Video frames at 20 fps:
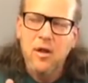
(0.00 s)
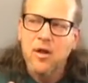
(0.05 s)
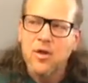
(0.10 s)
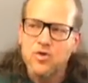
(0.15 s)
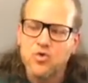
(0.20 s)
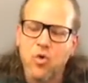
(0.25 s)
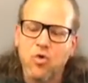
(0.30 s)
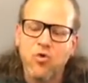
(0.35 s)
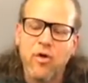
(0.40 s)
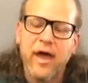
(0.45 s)

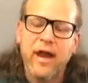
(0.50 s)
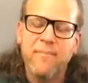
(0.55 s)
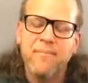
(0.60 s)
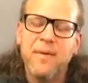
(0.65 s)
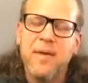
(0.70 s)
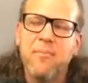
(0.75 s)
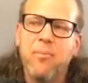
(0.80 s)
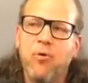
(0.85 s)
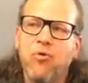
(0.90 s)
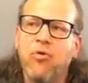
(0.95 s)
So a lot of
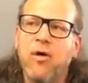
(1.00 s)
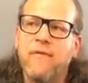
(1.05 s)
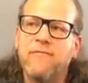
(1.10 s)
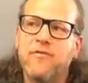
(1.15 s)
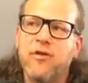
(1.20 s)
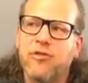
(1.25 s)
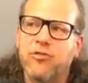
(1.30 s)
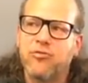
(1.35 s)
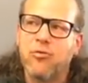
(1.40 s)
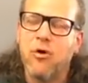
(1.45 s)
people love
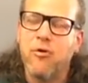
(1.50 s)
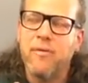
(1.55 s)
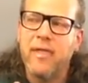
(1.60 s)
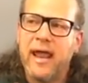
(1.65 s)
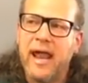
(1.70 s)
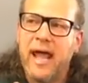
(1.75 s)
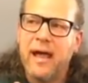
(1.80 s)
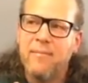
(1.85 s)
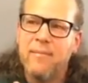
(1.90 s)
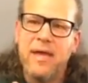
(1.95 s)
to throw
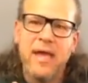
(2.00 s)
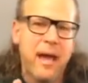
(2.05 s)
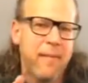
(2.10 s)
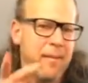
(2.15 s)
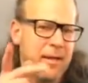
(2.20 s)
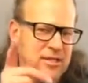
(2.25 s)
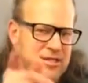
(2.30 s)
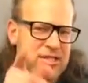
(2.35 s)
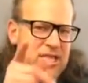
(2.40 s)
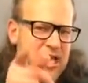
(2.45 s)
that at me. I'm
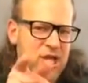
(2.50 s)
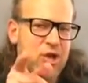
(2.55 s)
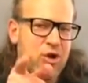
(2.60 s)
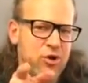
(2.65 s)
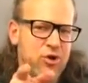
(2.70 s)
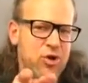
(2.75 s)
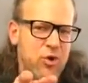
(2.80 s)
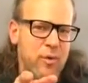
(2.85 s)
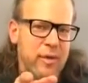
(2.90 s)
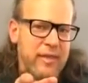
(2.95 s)
not saying you're
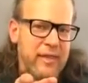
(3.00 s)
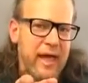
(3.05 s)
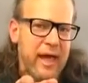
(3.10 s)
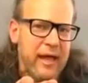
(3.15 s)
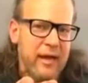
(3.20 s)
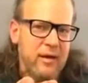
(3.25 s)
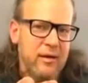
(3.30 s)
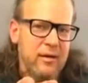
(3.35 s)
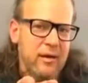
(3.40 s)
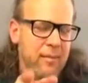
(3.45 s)
doing
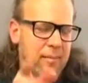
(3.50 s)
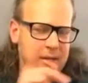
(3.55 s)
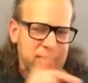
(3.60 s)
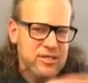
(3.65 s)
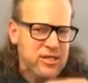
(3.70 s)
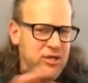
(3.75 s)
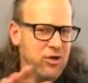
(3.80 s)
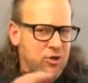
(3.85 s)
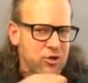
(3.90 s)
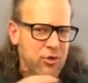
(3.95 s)
that. I'm not
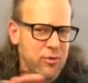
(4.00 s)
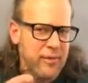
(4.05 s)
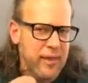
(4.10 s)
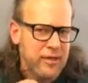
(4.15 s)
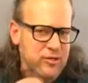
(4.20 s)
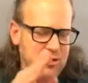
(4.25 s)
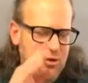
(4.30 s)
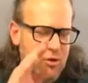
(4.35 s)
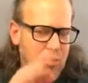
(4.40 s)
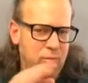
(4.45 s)
saying you're doing
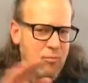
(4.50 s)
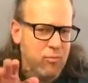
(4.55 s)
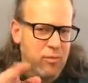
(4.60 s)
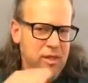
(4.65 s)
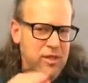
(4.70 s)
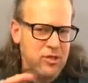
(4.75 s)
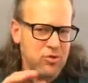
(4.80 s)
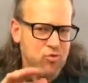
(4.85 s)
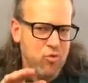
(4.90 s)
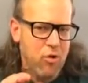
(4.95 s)
that, so don't
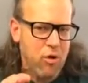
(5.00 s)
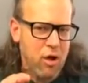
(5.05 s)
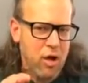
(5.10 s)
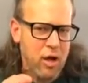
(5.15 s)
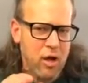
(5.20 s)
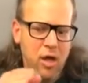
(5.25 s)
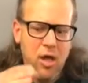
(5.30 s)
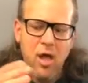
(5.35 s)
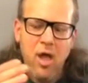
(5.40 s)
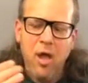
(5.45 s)
read this
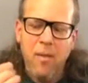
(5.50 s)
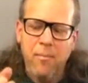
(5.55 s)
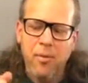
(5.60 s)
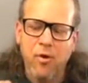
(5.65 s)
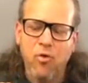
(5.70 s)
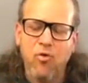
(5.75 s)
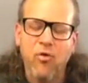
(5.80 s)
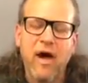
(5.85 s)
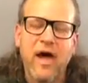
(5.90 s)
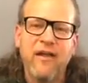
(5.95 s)
wrong. But
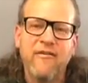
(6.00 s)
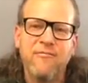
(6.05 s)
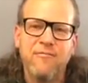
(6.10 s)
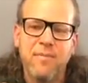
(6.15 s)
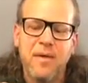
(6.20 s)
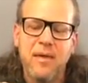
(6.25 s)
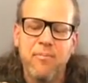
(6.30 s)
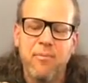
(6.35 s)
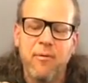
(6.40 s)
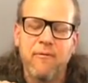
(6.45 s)
a lot of
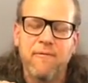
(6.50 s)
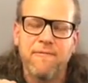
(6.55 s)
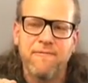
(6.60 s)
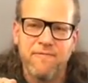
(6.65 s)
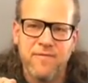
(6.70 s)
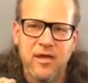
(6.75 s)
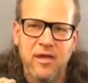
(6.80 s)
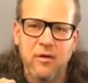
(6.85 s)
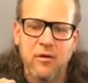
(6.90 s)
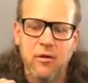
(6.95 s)
people
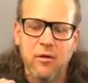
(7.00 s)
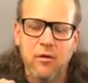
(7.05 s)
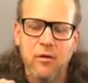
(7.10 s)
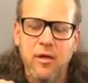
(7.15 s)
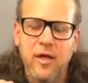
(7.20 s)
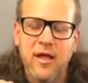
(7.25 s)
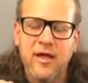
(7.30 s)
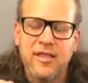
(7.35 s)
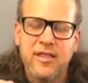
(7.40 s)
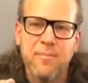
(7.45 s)

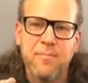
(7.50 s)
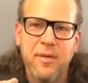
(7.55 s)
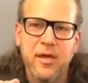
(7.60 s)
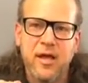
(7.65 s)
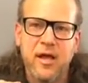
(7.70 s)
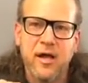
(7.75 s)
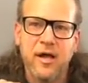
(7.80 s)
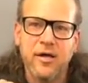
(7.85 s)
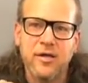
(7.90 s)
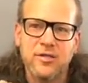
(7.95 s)
feel that
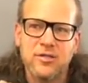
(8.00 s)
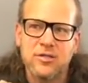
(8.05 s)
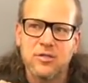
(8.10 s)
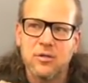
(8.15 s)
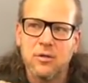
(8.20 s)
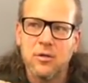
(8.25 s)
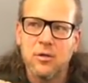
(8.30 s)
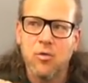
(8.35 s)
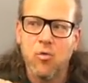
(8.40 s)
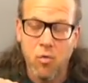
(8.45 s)

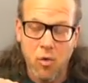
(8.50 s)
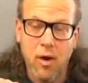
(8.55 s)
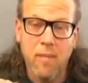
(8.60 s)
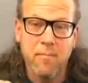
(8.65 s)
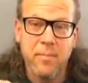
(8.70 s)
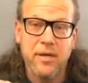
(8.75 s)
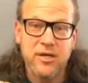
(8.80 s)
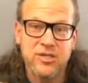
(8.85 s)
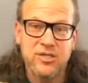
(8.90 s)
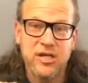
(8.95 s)
because we're a
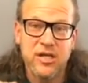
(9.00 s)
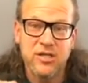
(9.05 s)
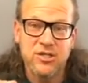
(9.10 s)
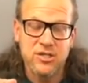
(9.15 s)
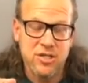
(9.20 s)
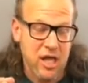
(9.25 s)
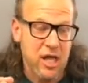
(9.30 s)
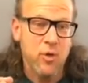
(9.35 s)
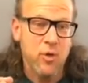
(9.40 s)
business